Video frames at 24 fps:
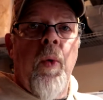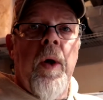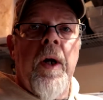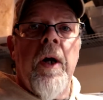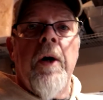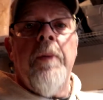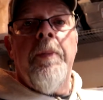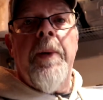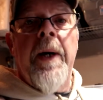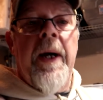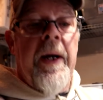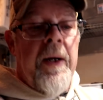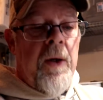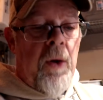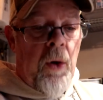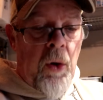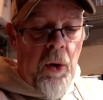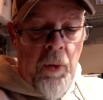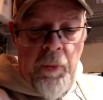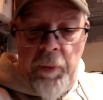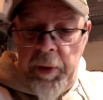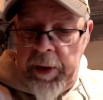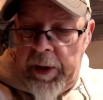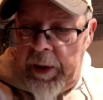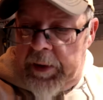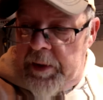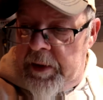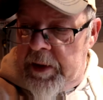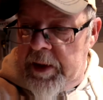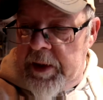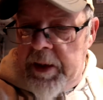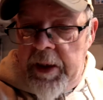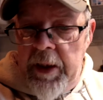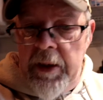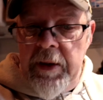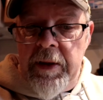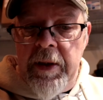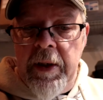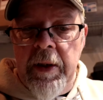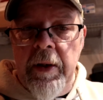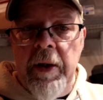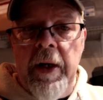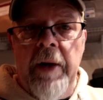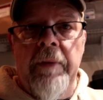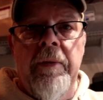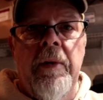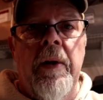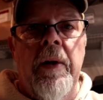we are back home. We got the skids here. Have